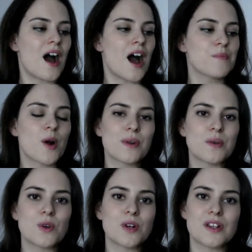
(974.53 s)
I probably
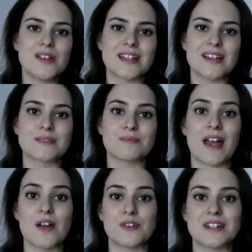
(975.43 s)
wouldn't use it as my
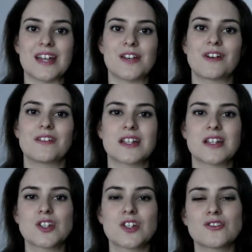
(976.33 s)
everyday
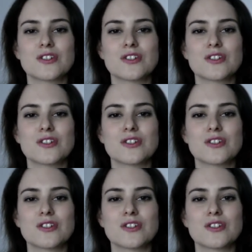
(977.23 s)
foundation,